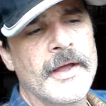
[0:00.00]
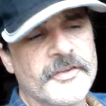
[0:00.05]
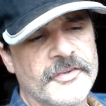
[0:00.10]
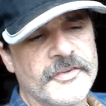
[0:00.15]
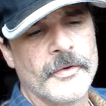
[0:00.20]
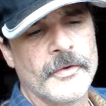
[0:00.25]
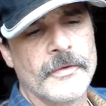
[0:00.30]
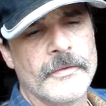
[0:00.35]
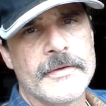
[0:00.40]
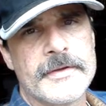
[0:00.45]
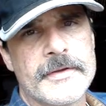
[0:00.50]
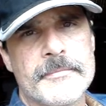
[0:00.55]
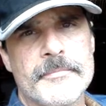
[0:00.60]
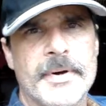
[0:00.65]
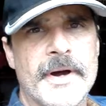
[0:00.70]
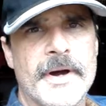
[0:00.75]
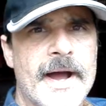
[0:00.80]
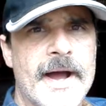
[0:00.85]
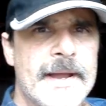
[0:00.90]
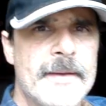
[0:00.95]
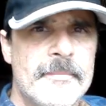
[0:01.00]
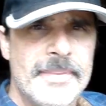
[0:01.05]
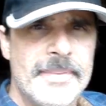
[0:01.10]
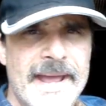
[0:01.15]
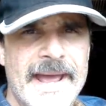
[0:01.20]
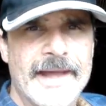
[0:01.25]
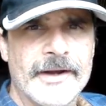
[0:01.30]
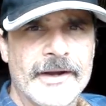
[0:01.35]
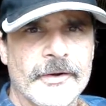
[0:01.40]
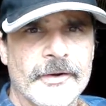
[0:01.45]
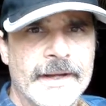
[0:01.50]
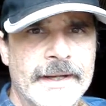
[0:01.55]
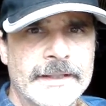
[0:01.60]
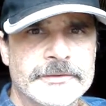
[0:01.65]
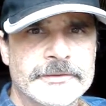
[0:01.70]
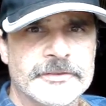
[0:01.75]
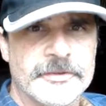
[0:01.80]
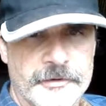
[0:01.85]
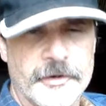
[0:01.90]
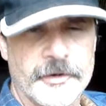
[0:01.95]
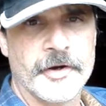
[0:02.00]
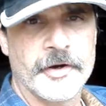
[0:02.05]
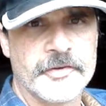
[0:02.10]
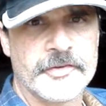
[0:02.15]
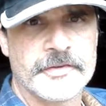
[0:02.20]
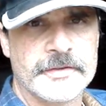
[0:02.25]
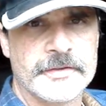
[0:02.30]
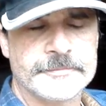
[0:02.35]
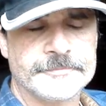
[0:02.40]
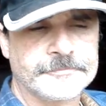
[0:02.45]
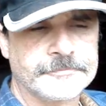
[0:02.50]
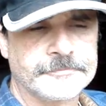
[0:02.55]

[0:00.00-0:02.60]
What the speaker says: So buy a battery first,